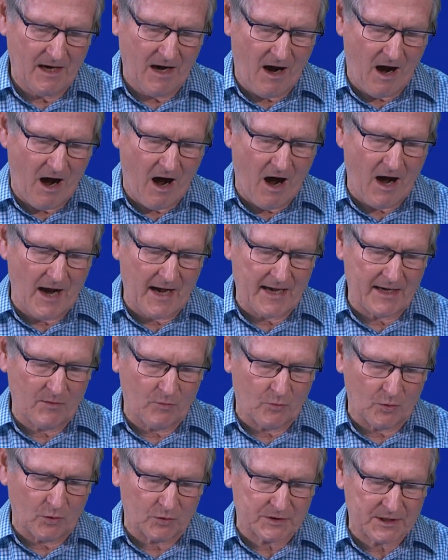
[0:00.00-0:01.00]
I
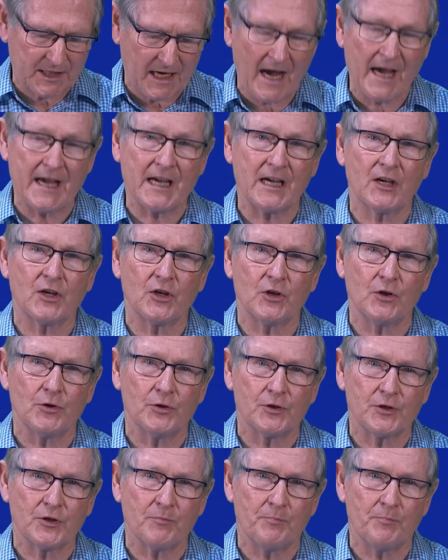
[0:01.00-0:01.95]
will take you to